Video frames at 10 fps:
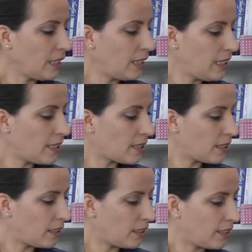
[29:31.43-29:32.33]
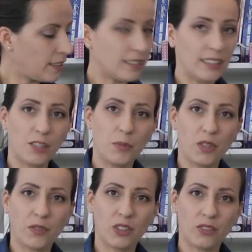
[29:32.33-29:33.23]
This
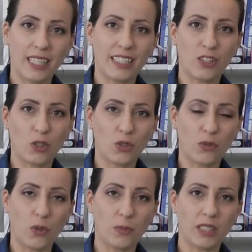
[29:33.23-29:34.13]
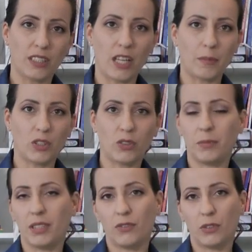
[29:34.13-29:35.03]
beautiful dress is also from the Summer
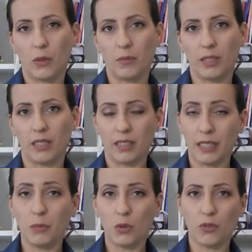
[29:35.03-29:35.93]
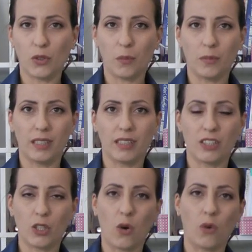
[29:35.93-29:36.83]
Dreaming from ebook from
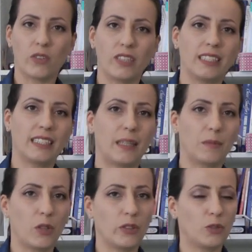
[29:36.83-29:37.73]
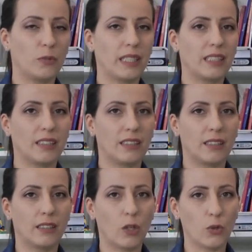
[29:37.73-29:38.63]
Sew Over It, and I'm going to make
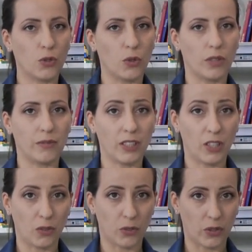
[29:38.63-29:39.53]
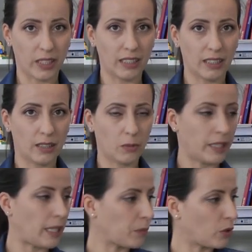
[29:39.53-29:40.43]
also a video for it
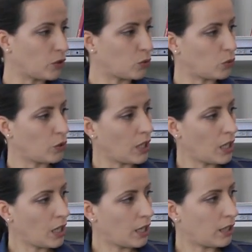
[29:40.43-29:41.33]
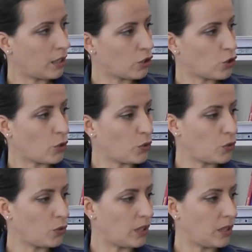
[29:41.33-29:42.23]
where I'm going to show
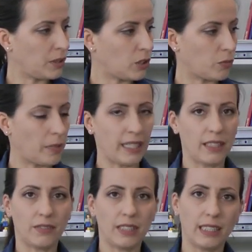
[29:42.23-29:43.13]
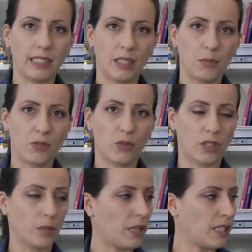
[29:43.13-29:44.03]
you a little bit of my fitting tips
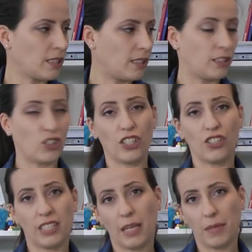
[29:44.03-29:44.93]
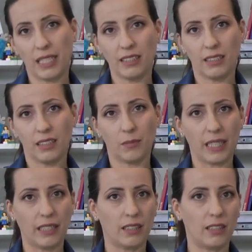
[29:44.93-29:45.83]
for the bust, the changes I made in
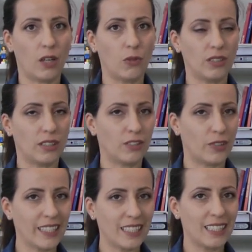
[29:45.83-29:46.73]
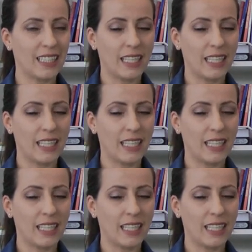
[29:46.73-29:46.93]
my own dress.